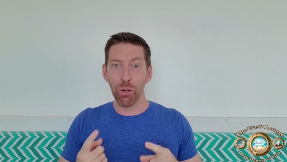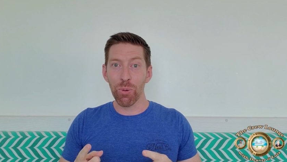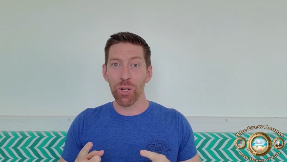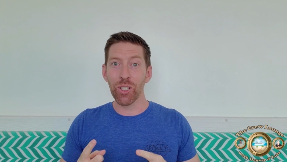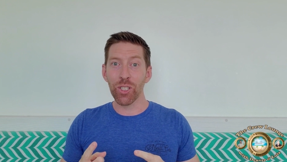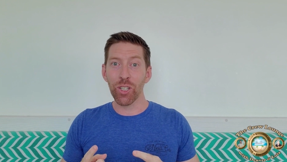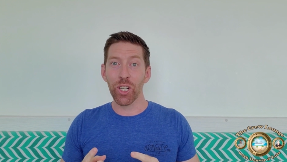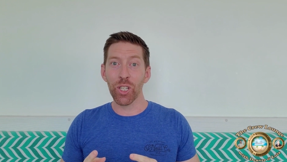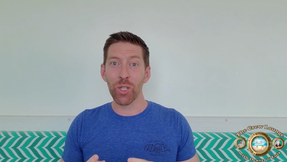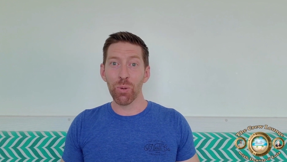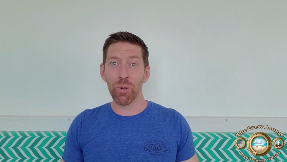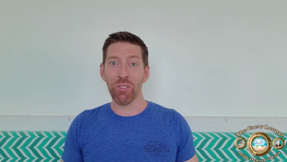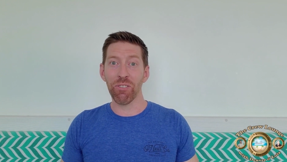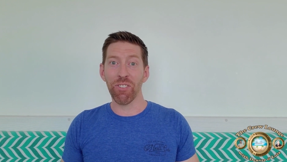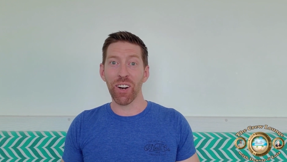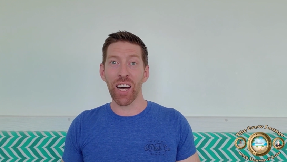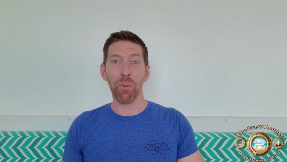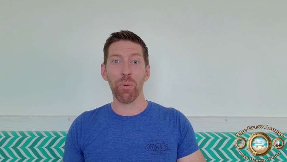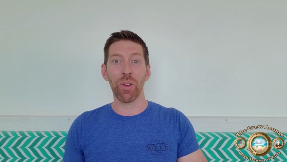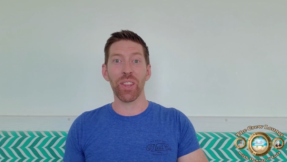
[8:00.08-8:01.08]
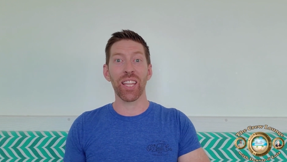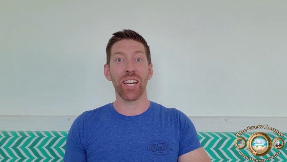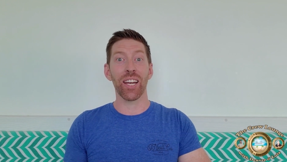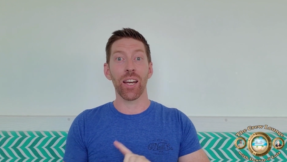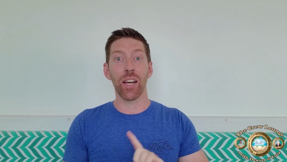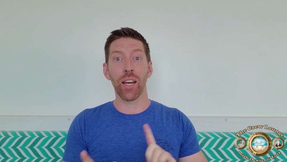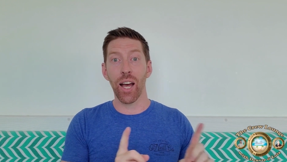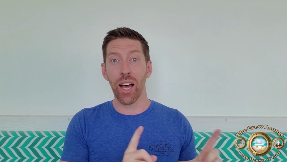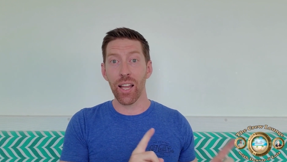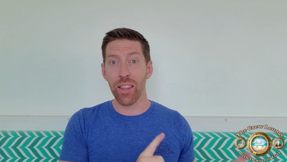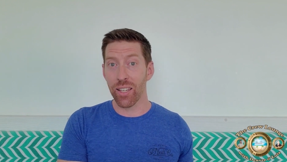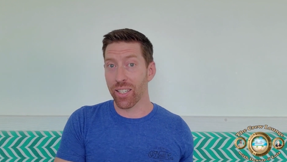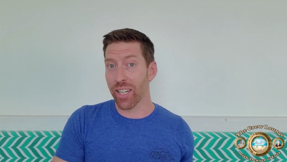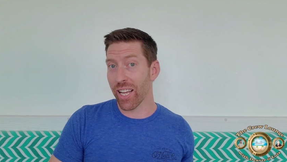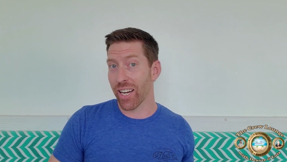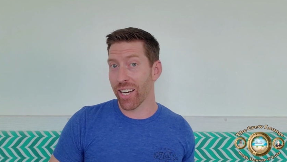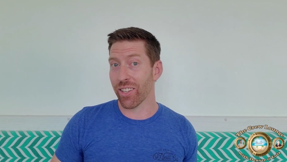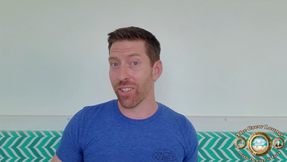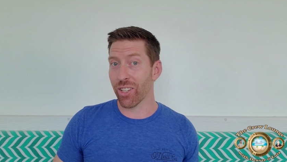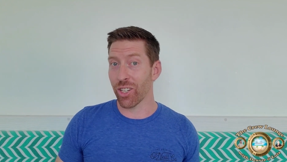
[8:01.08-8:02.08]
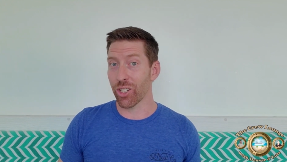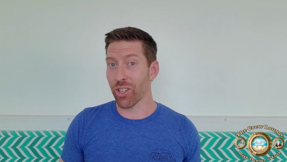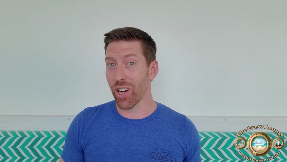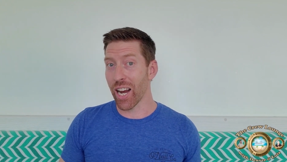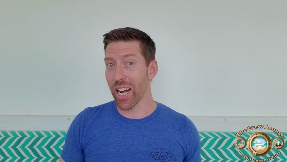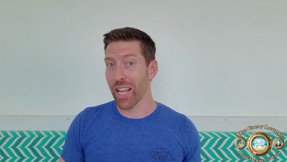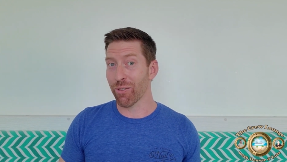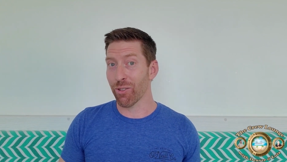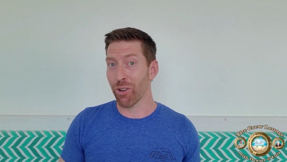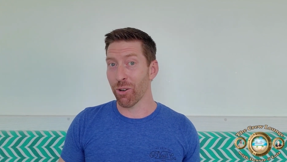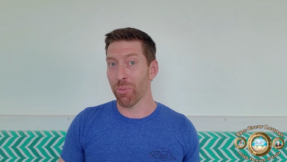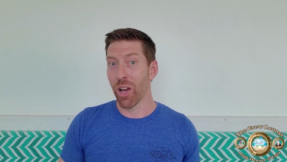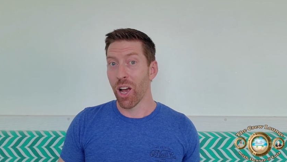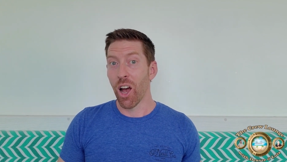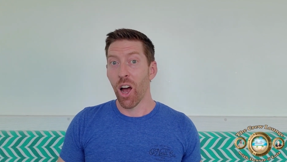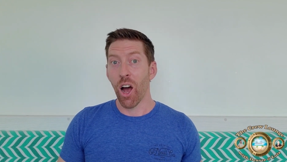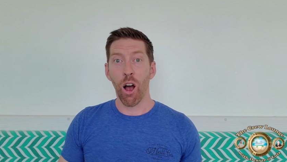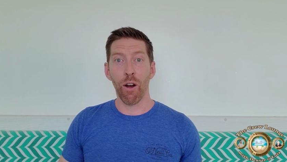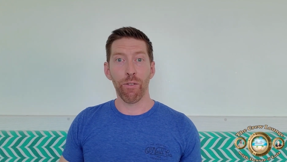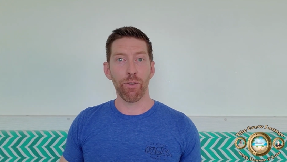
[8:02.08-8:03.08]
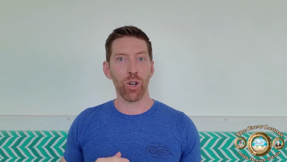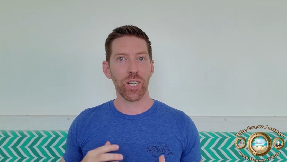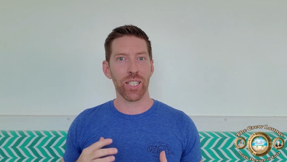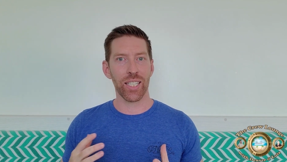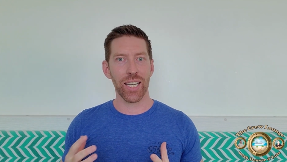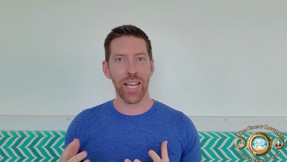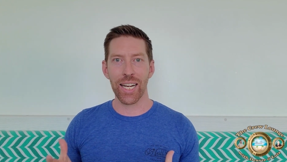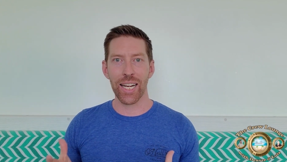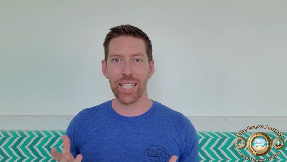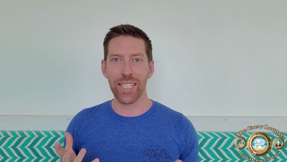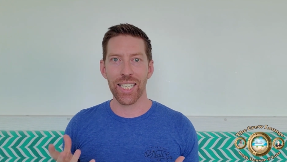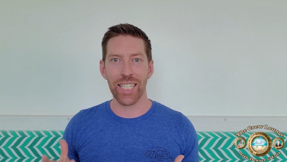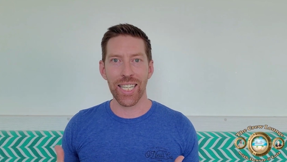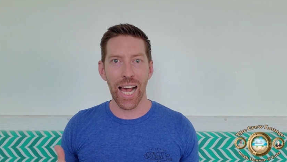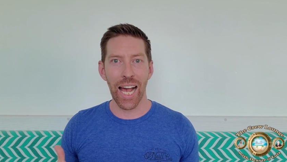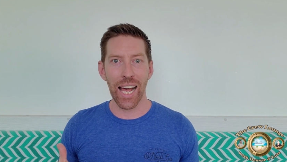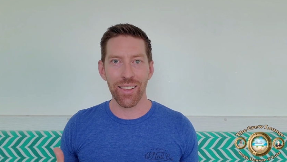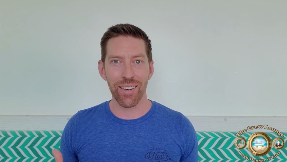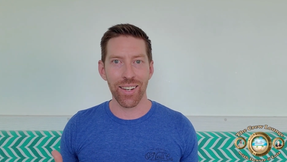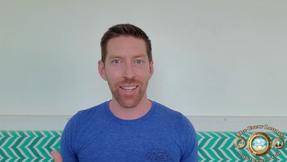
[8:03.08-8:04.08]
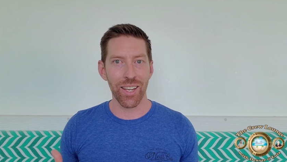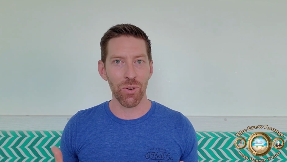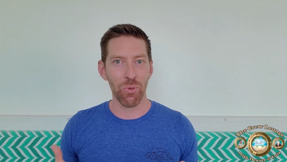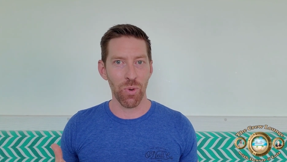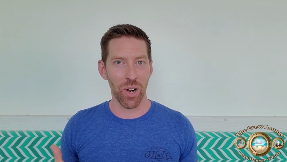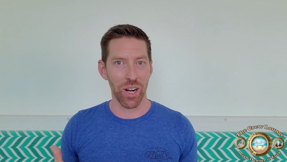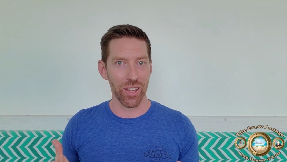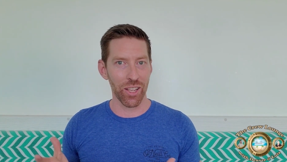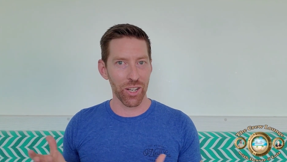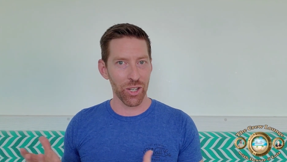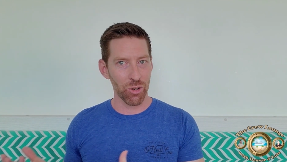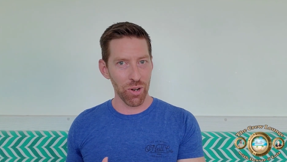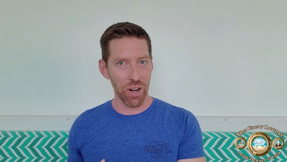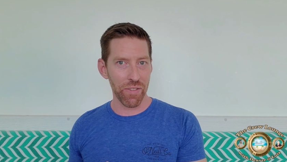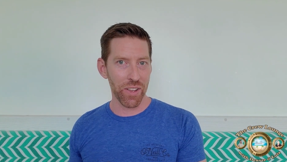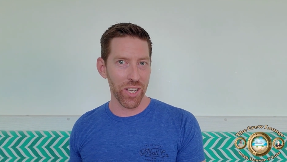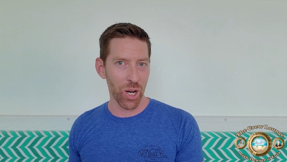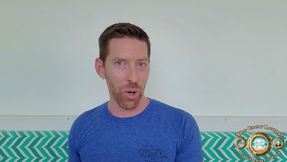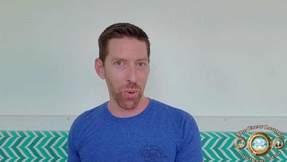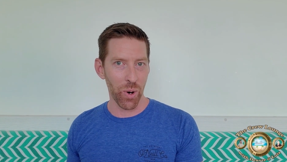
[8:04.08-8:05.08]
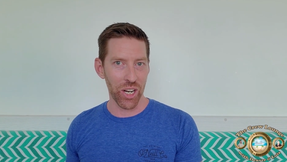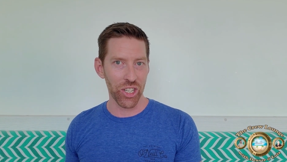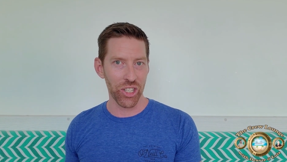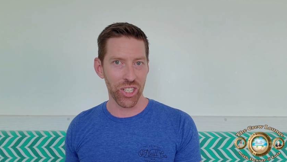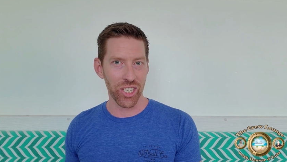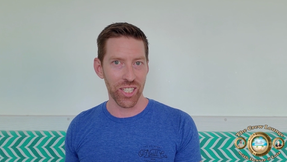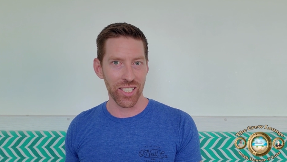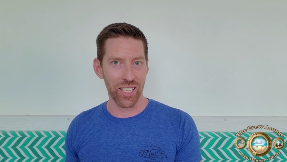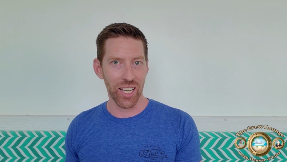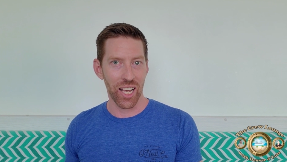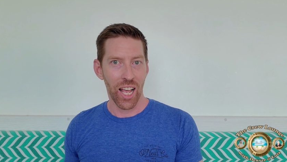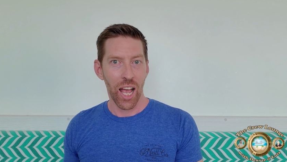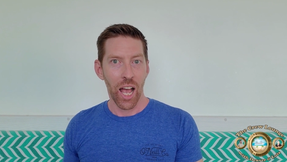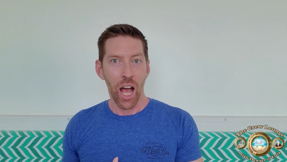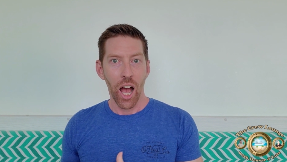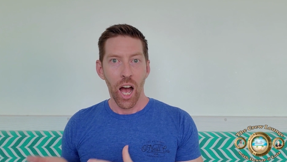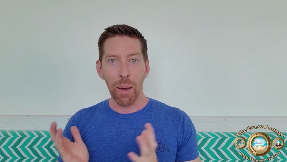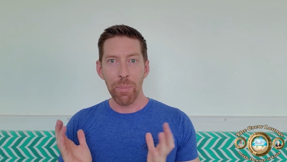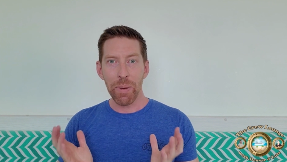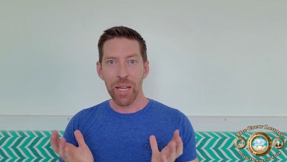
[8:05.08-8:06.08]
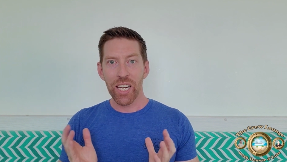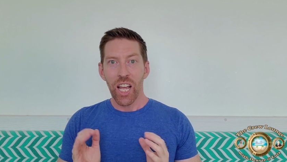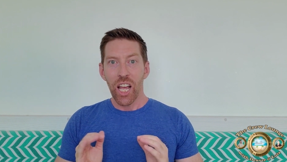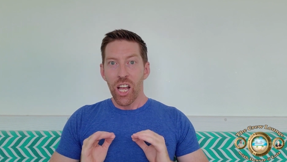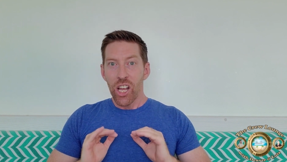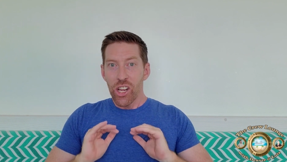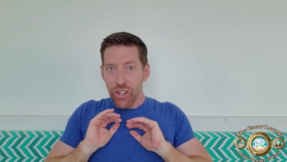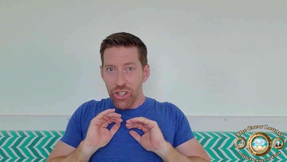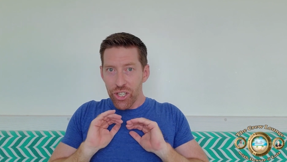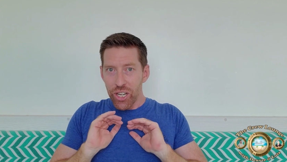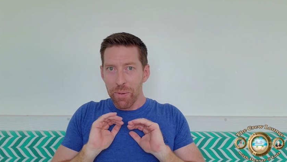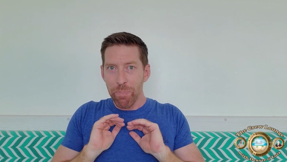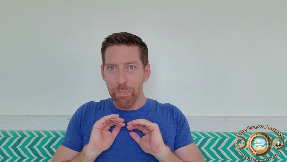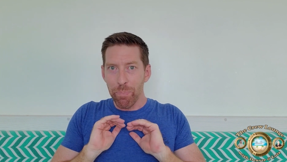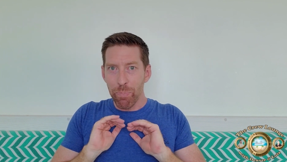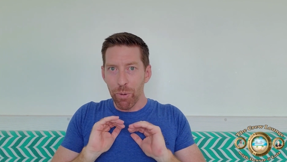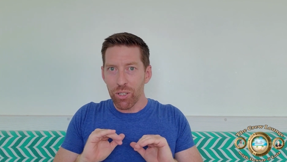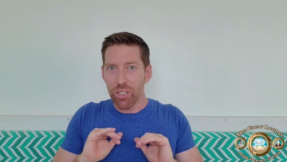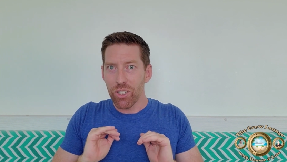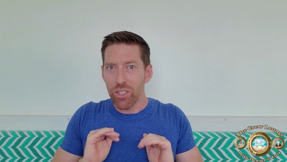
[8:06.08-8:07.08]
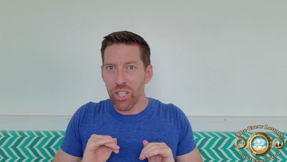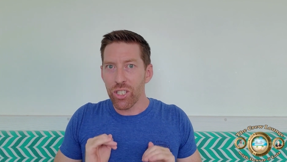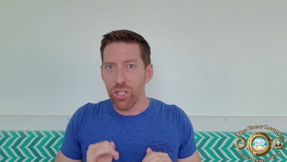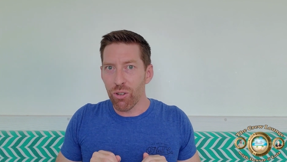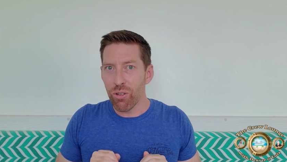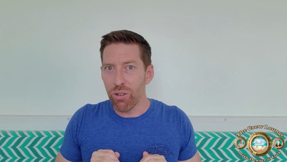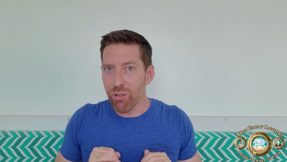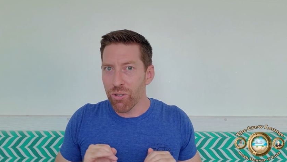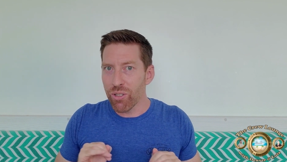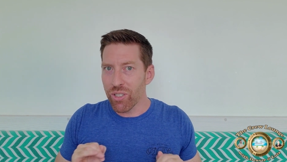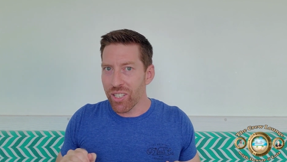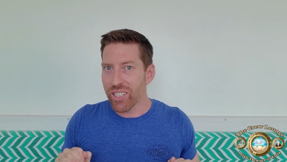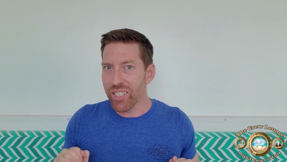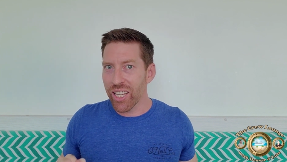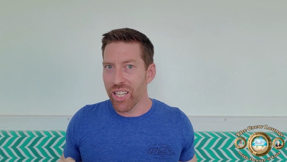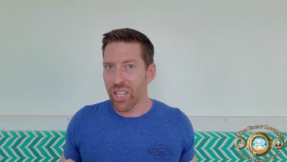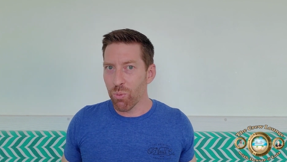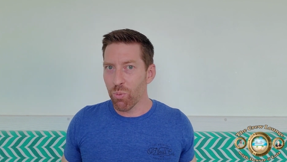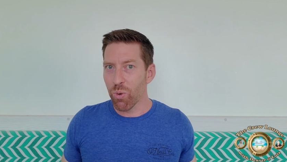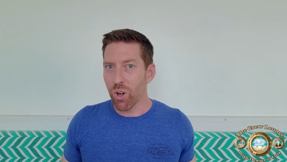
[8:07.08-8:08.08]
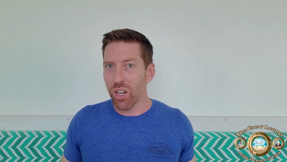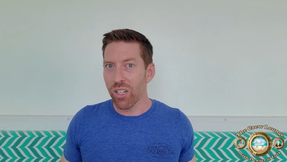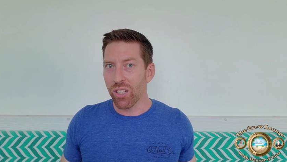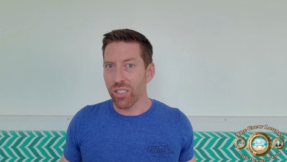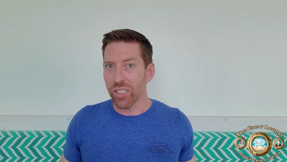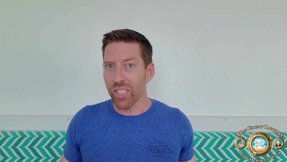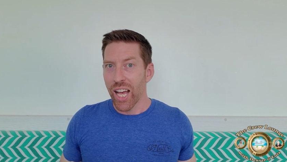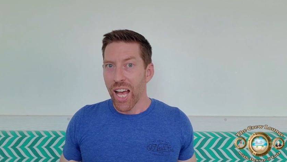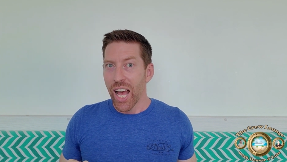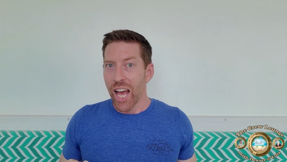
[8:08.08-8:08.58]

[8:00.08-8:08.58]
almost got into a fight with another lady in the dining room over a technicality in one of the trivia questions. She booked this cruise to see the world